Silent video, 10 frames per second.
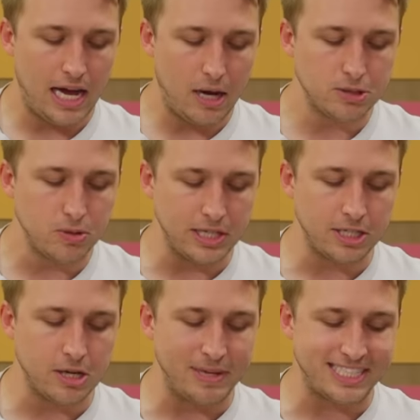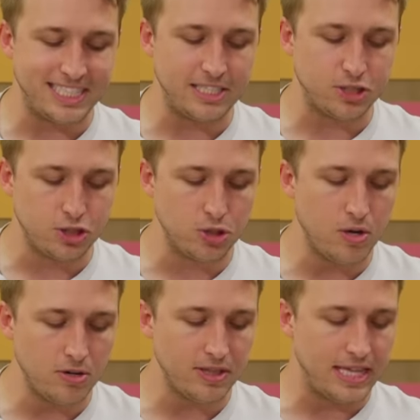household income exceeds
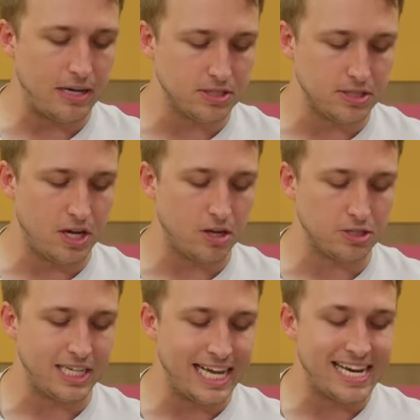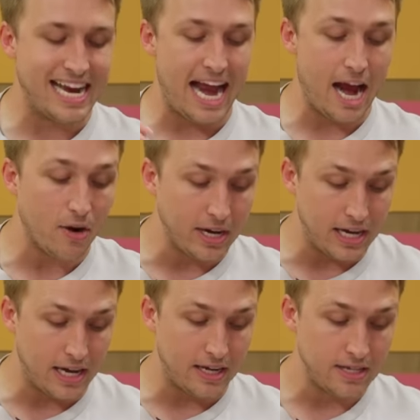$200,000 in an
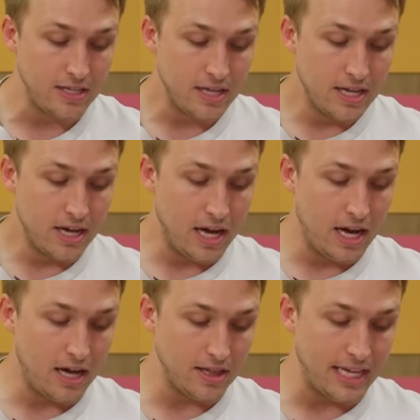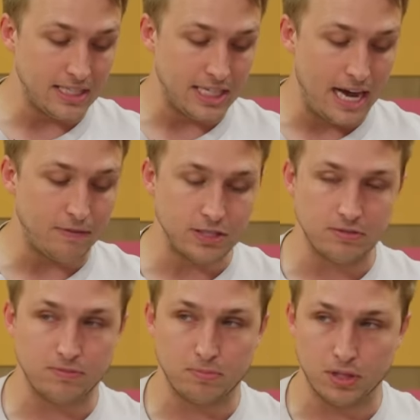area that is an average
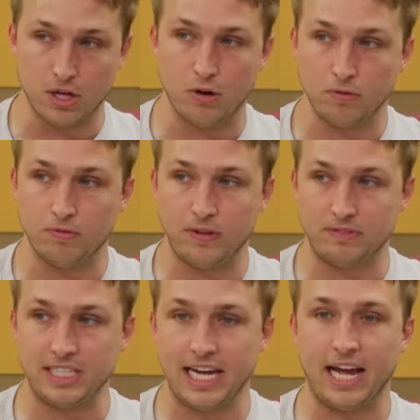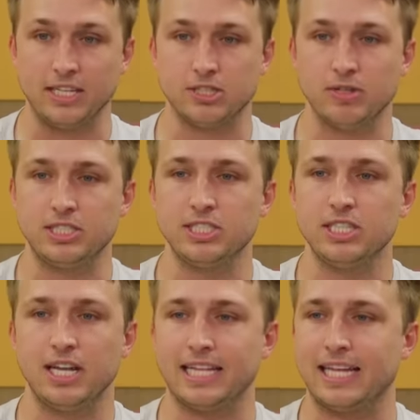of below $50K. So this
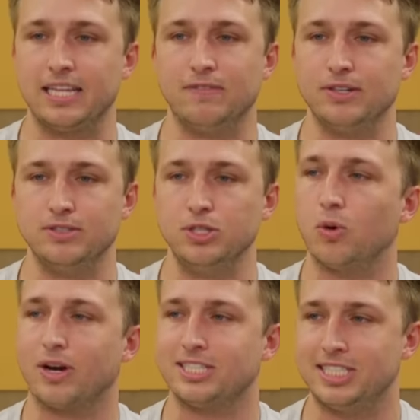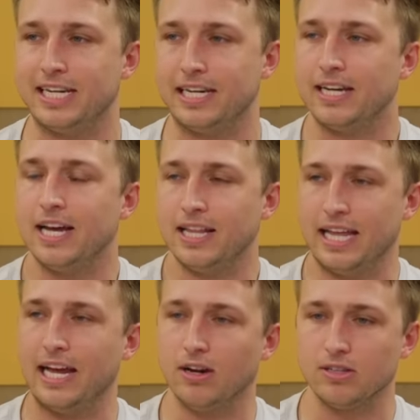isn't like they live in New York City.
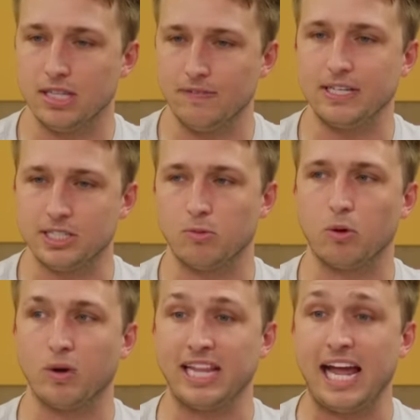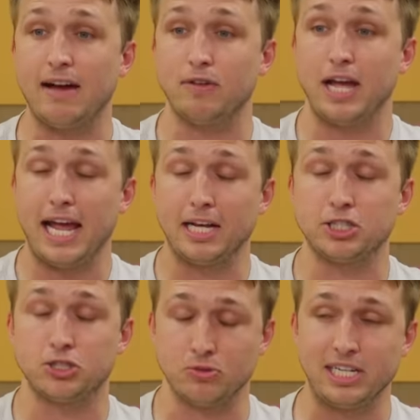They are living somewhere where they have
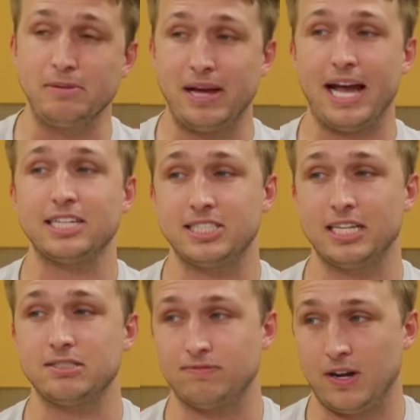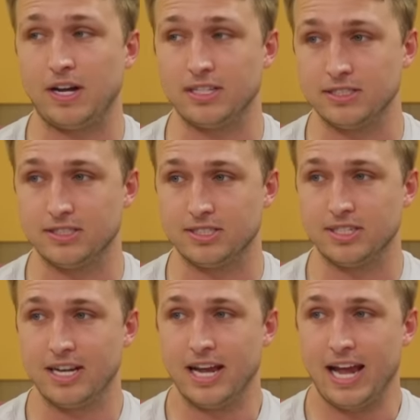extreme excess funds,